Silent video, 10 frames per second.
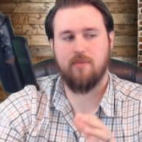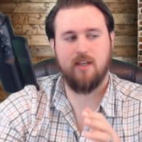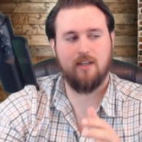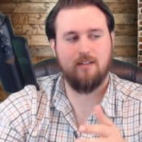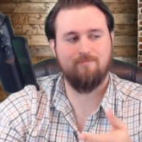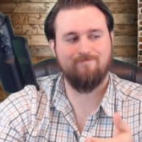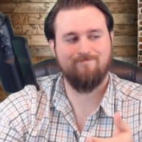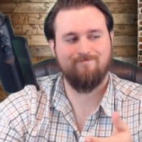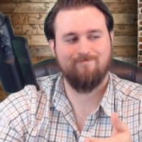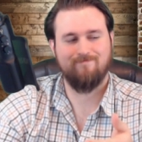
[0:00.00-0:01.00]
thinking,
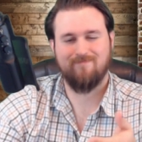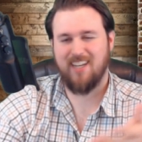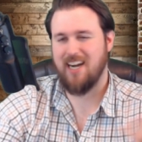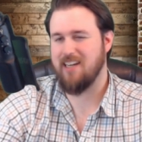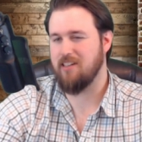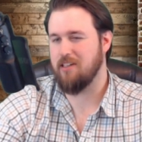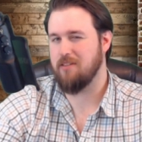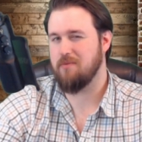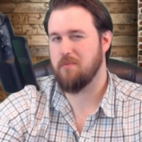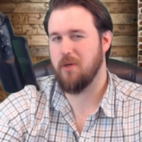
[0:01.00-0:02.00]
Kyler,
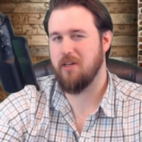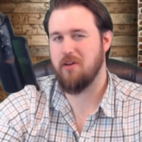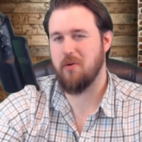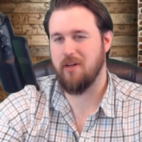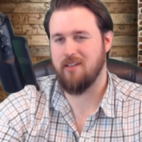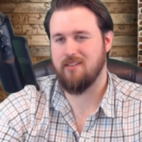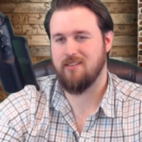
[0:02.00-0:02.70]
what are you doing?